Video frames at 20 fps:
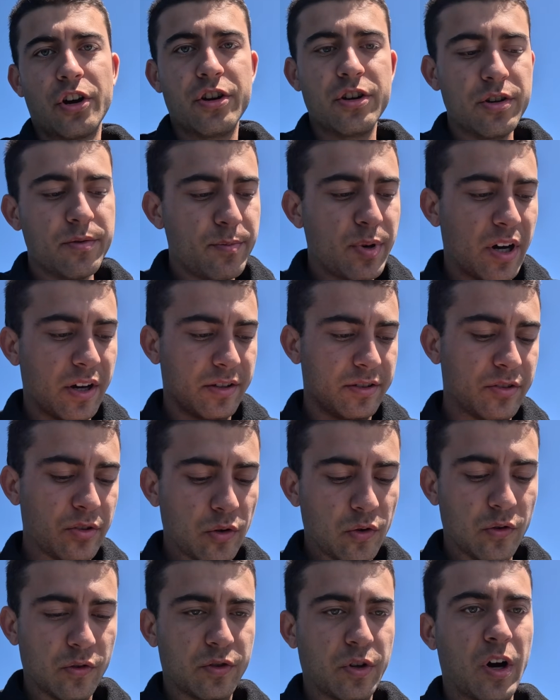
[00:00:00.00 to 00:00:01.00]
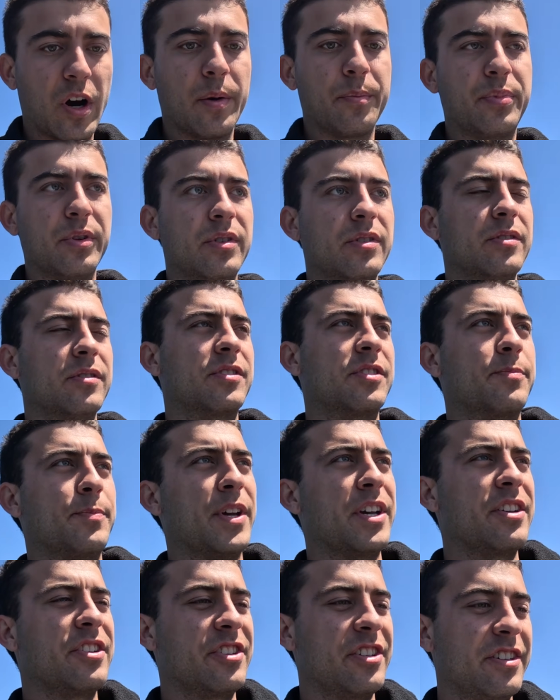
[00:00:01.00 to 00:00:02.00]
you, but it's all type of
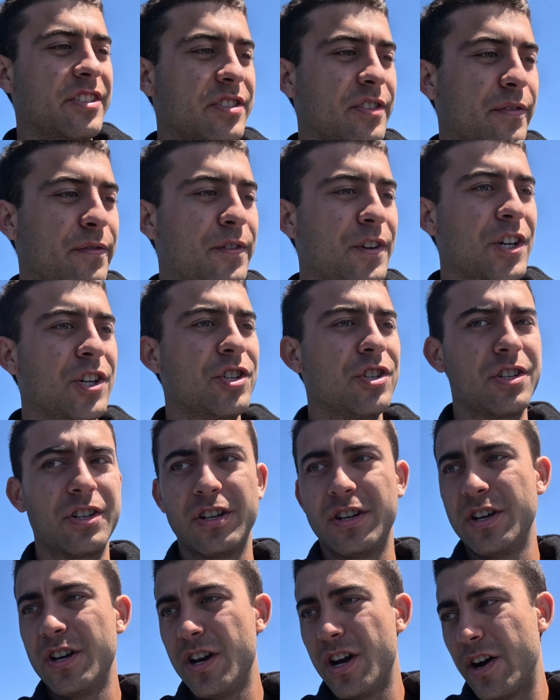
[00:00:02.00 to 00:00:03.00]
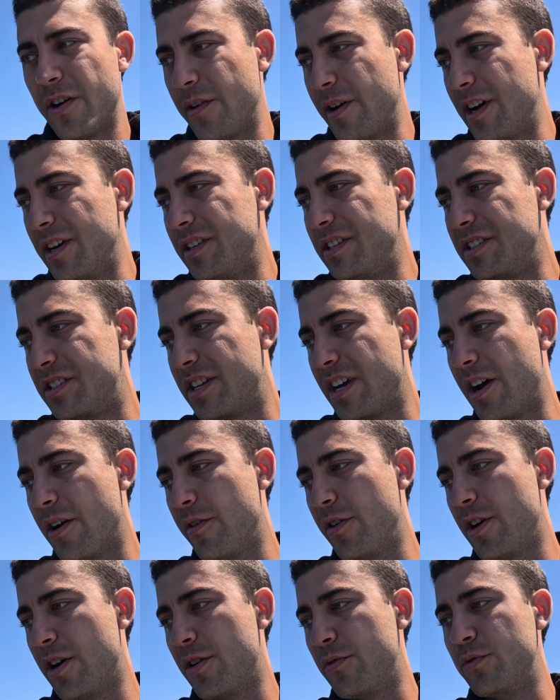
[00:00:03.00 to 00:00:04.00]
species of fish around this
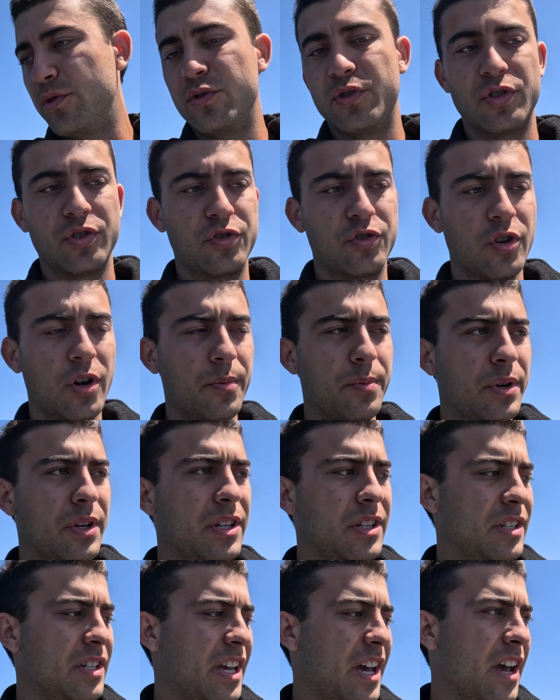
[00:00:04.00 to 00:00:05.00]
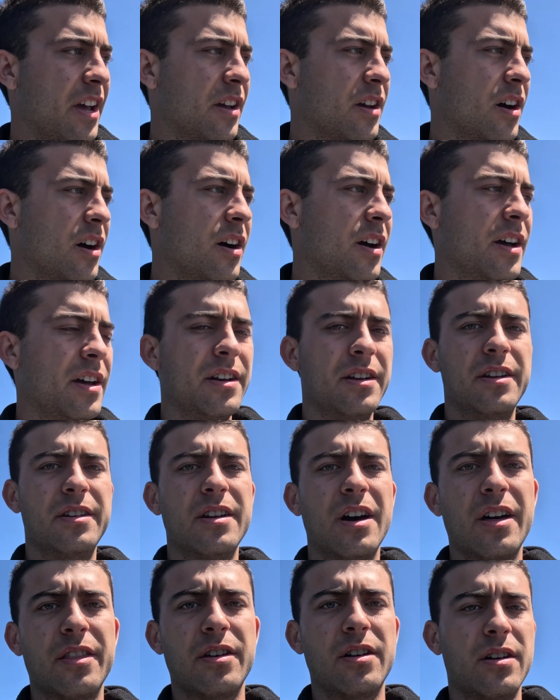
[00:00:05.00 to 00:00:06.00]
area. We're just dropping in the anchor, and
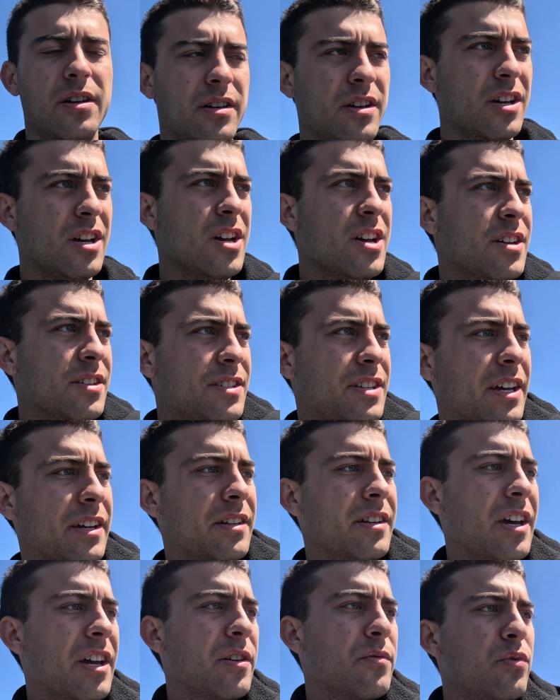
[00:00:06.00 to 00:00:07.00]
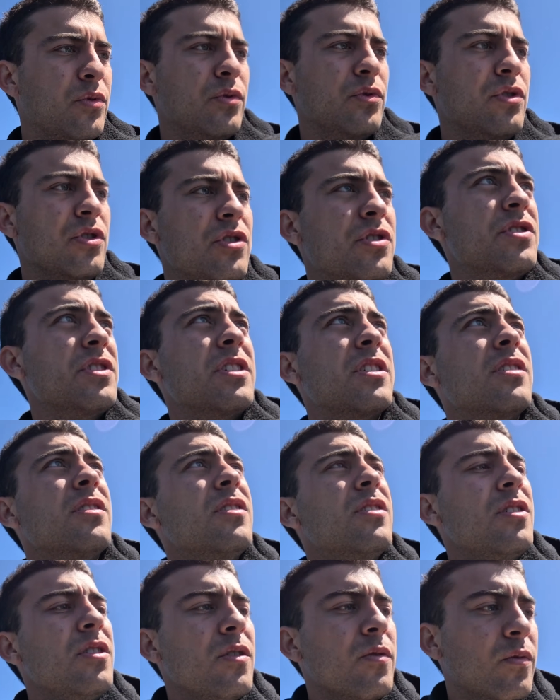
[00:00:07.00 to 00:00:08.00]
another technique we're using
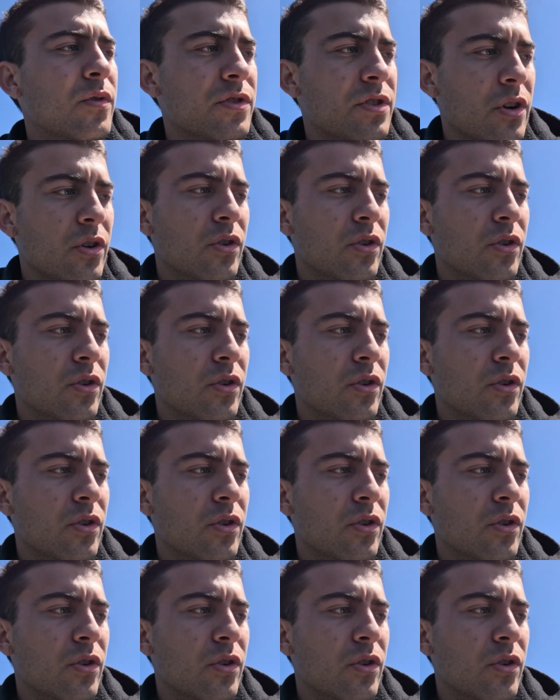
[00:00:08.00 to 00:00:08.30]
was a